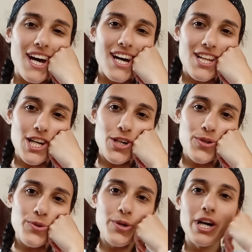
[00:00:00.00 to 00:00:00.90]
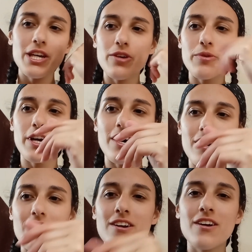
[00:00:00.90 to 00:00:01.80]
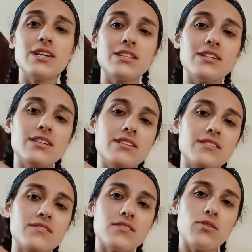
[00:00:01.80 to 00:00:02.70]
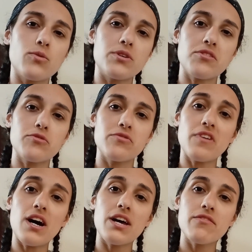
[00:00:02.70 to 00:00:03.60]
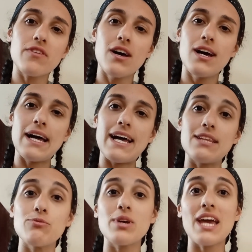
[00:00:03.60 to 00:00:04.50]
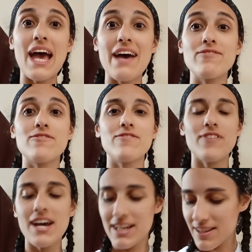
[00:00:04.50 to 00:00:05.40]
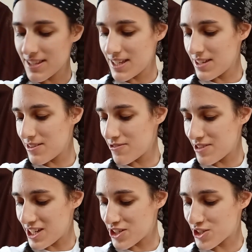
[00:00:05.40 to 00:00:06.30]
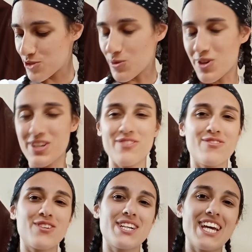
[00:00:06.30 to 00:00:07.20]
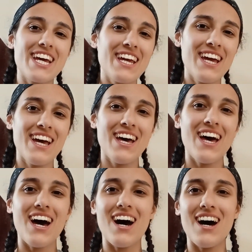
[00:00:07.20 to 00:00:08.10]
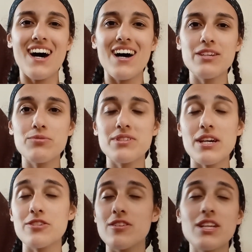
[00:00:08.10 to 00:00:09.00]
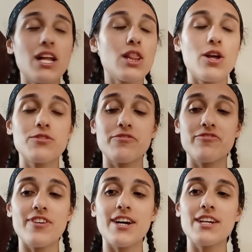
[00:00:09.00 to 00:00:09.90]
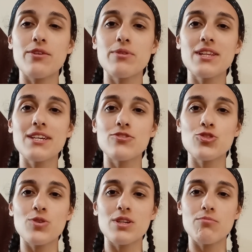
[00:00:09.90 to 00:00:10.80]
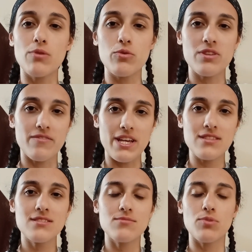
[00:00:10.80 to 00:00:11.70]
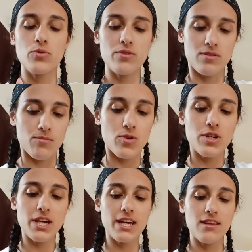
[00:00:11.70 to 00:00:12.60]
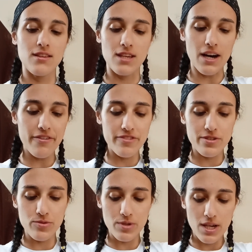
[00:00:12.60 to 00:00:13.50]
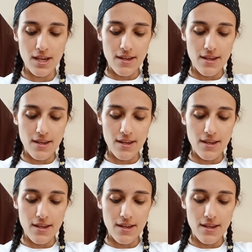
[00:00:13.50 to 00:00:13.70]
Hello, here we are. It is 4:45 and we have finally finished working for the day. It was actually a lot of fun. I really enjoyed both events, both in the morning and in the afternoon.